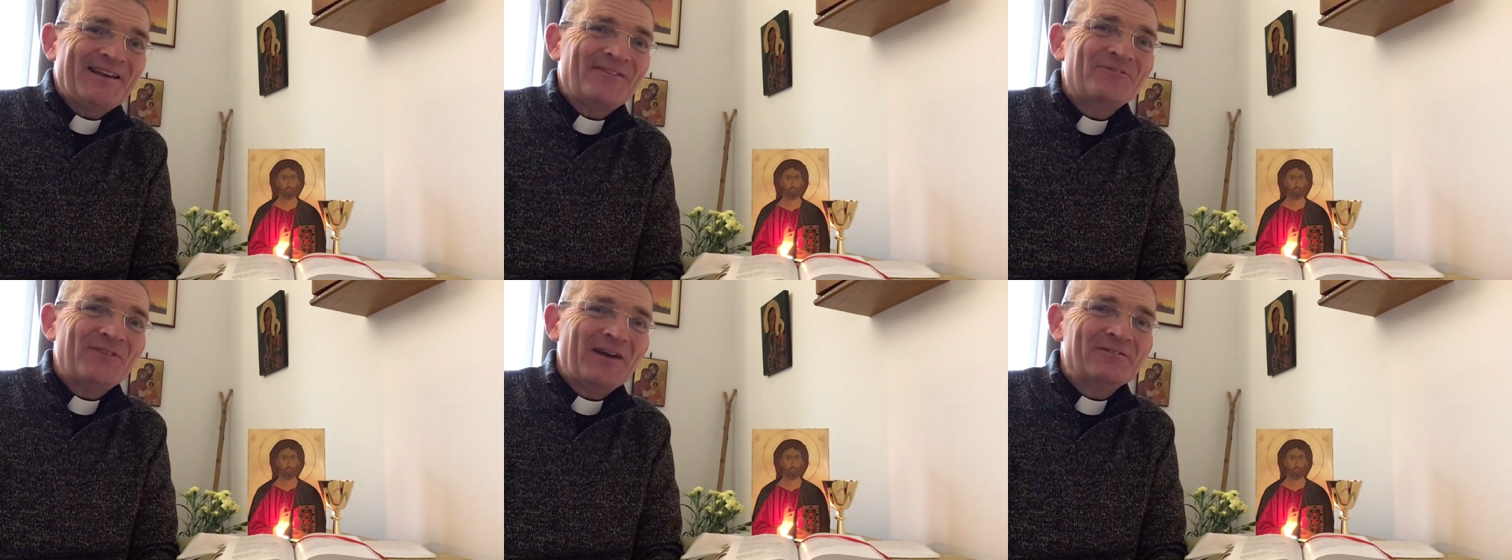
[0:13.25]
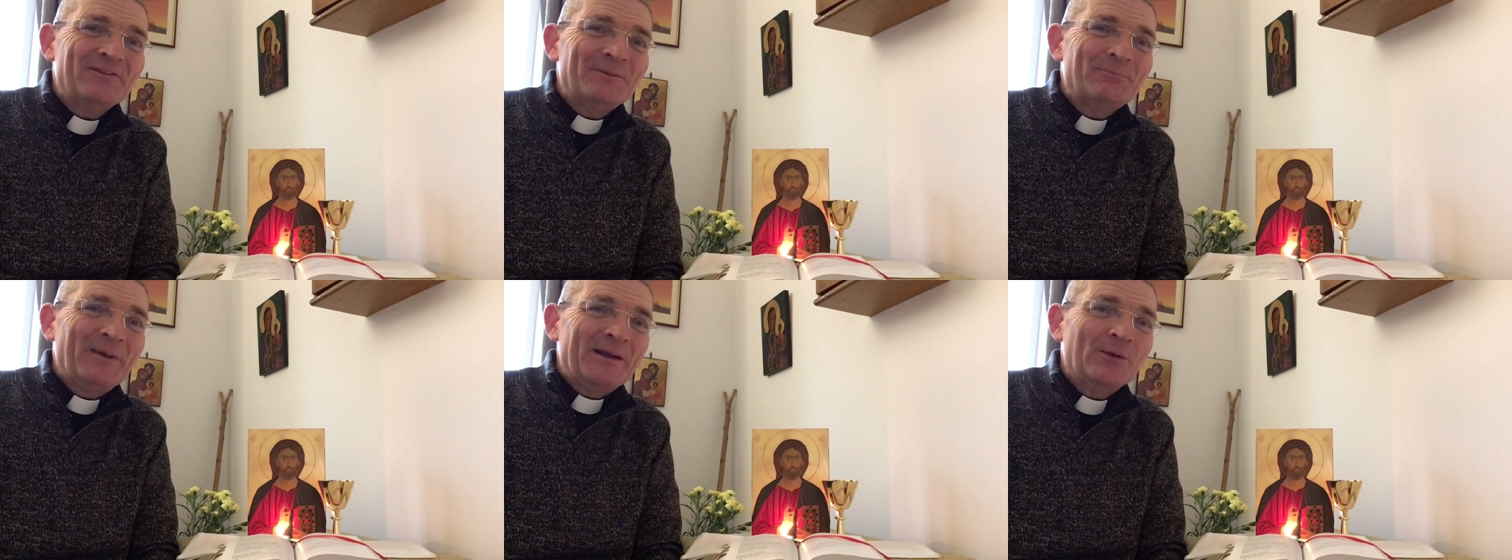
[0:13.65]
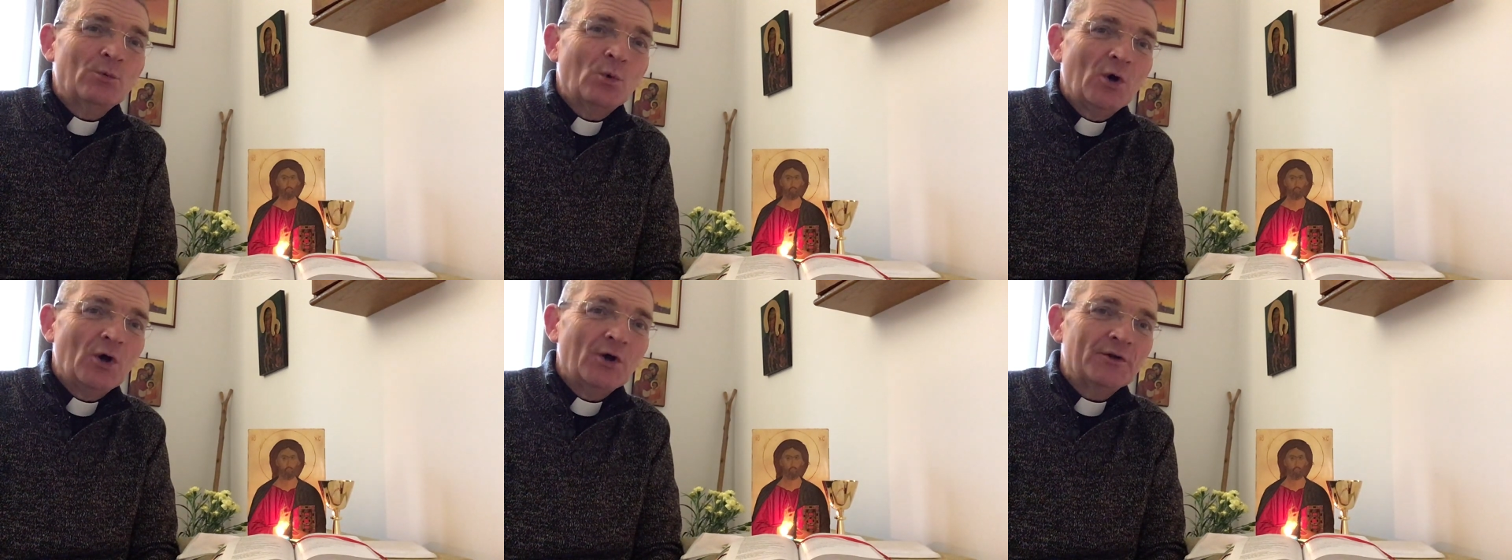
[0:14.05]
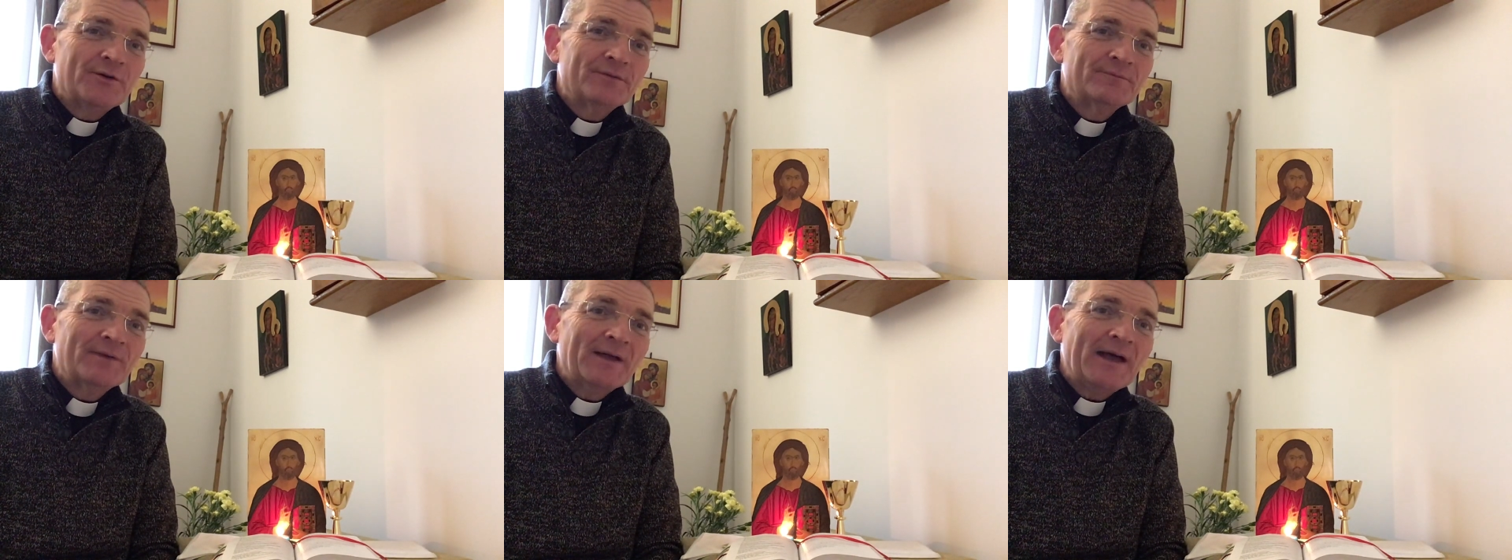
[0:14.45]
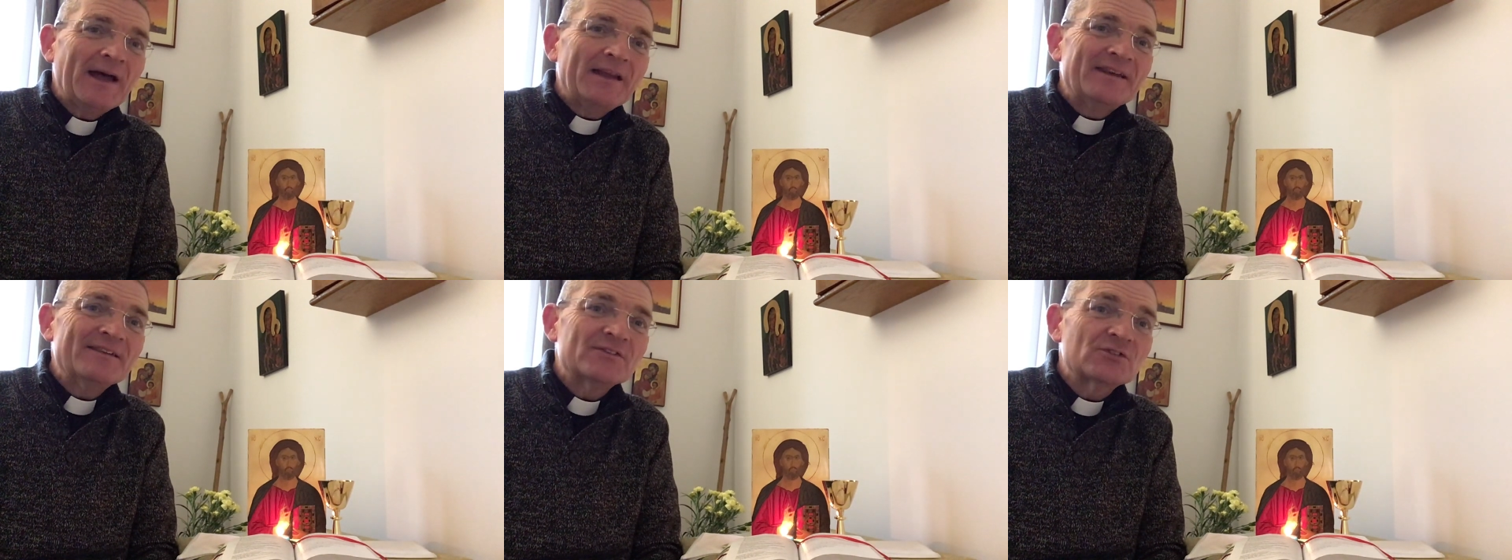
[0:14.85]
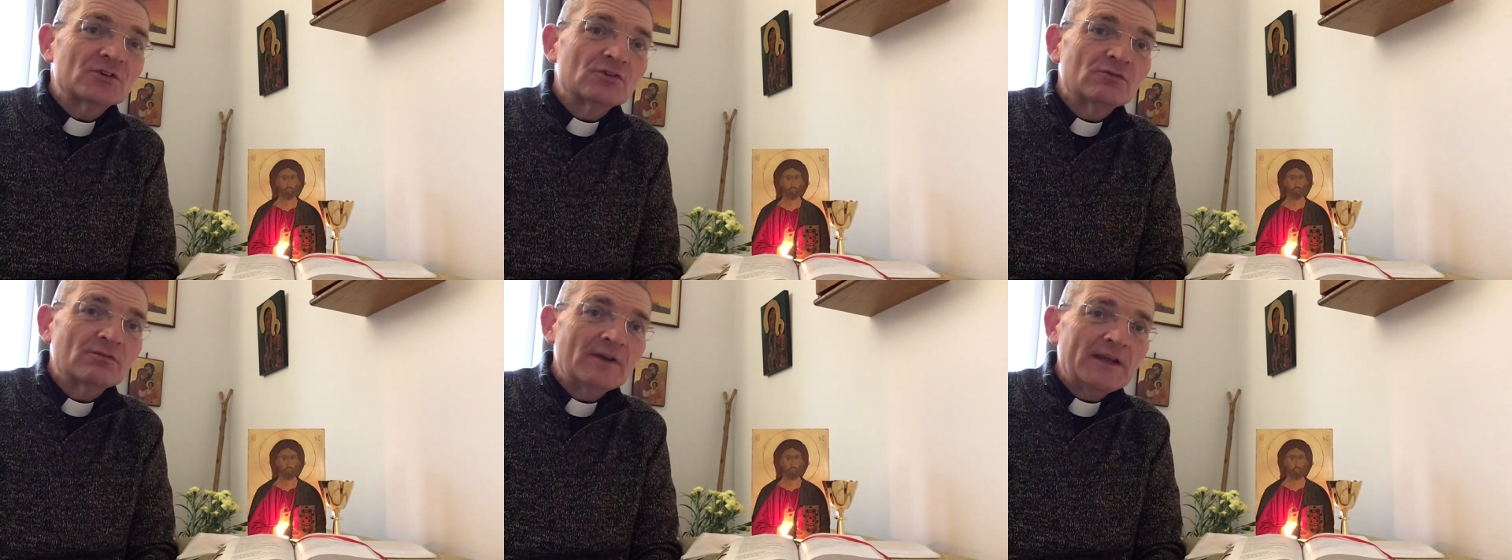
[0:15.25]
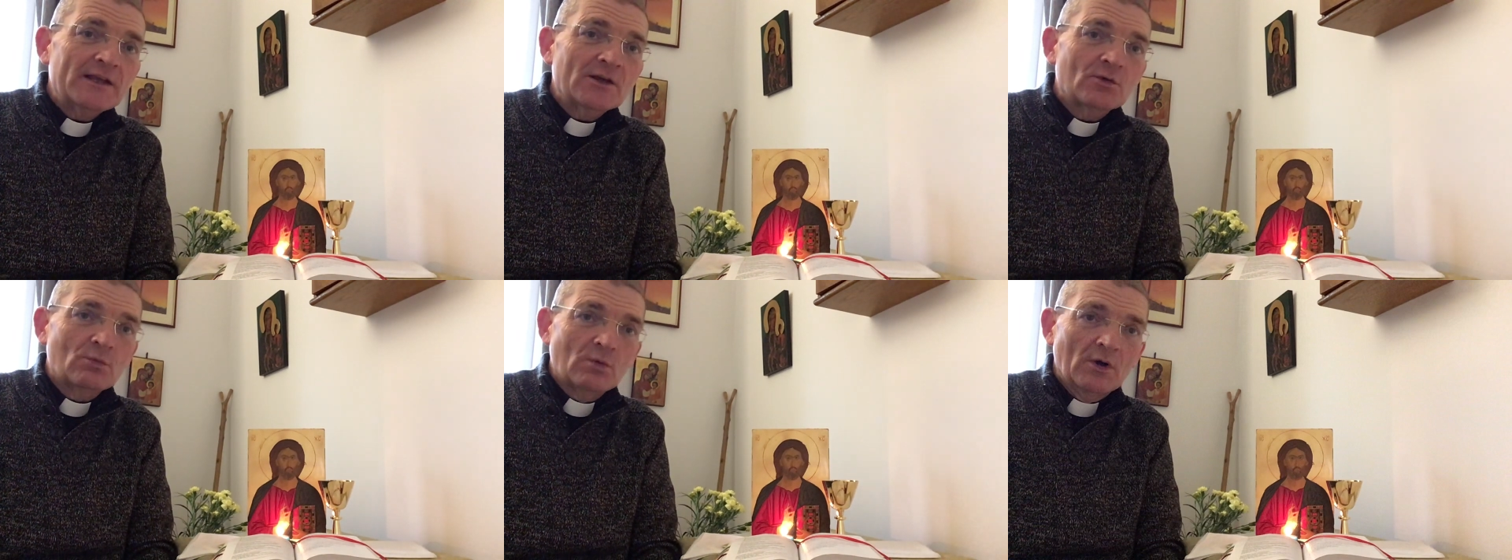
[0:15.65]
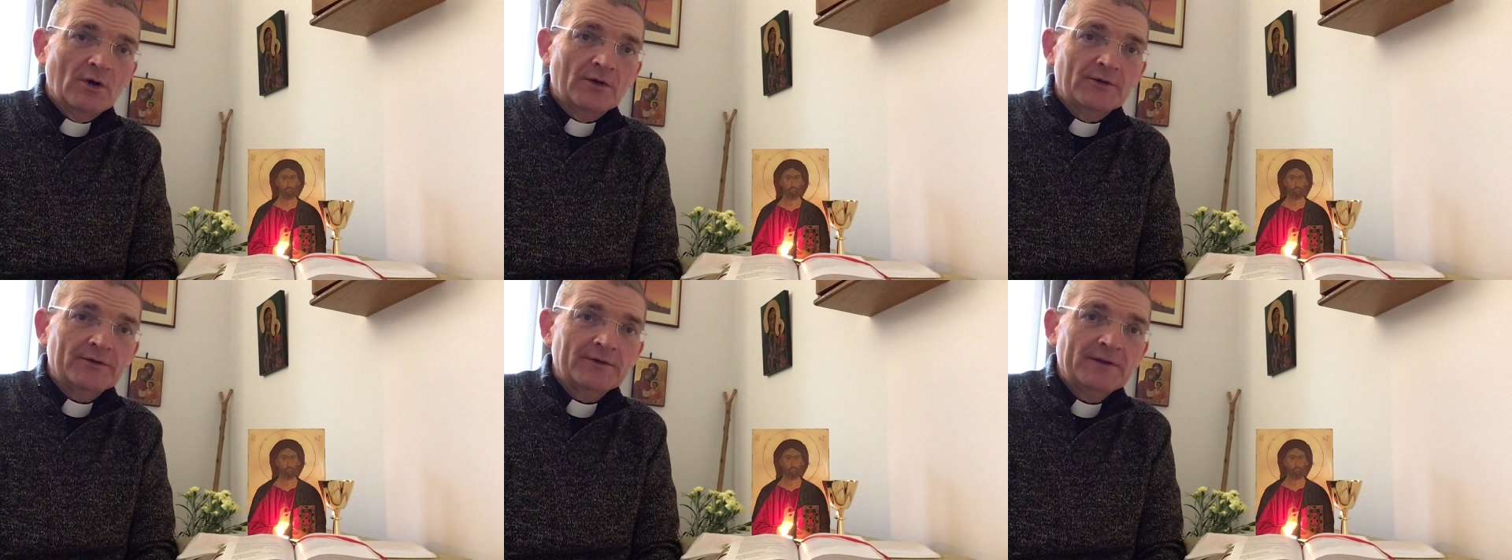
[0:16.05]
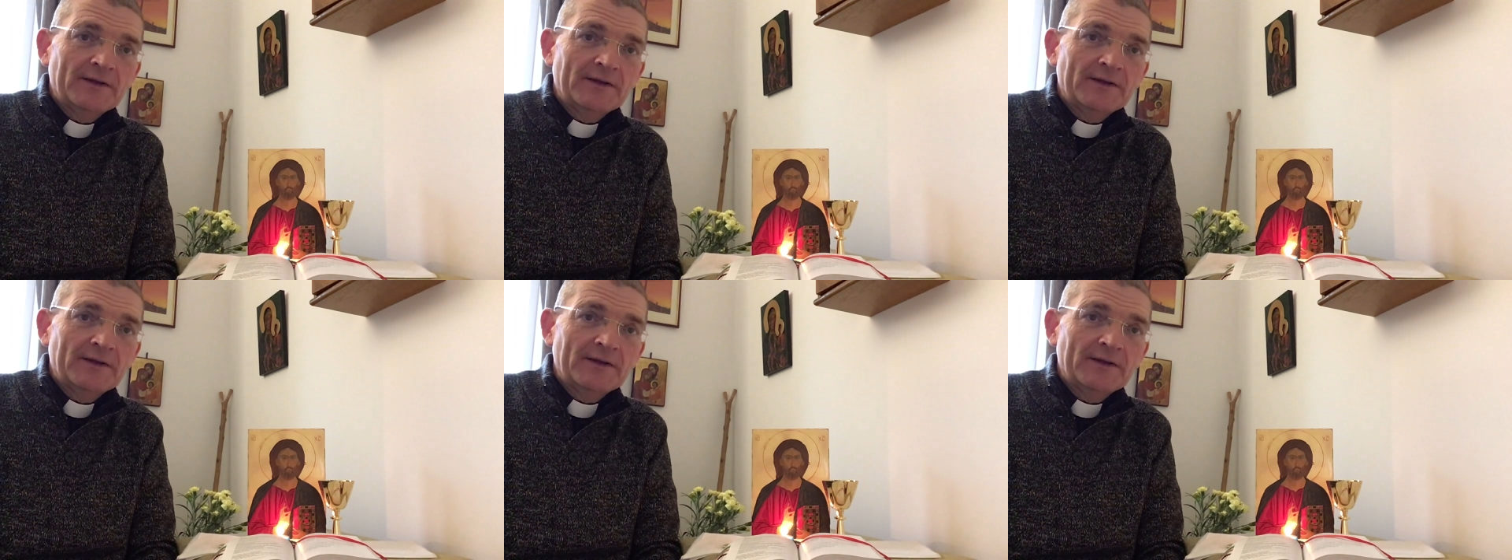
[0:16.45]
a very big word, and it's a Greek word,